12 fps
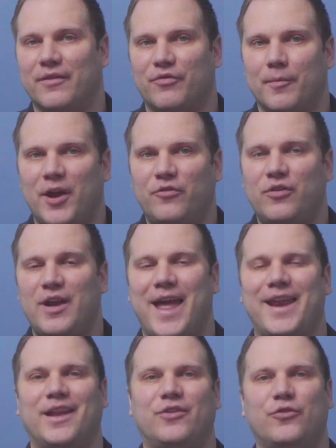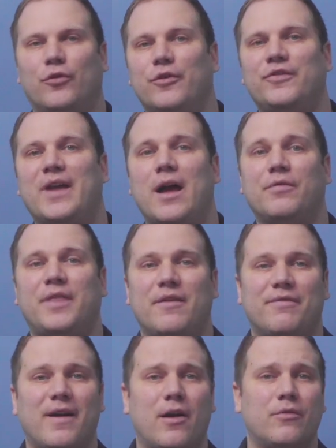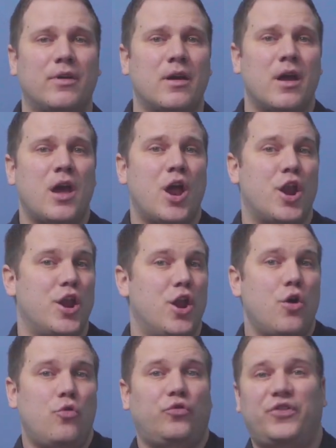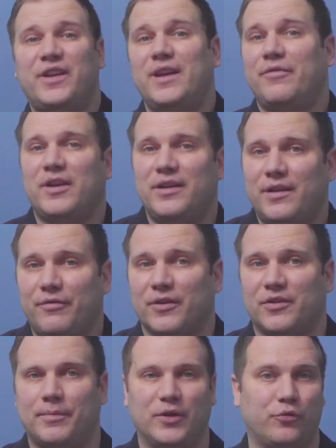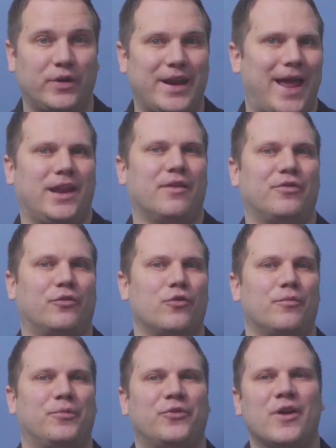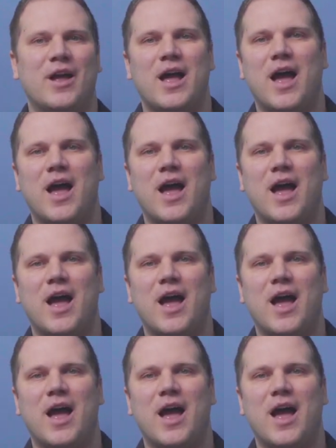information, and it turns out they found no significant difference between any of the groups.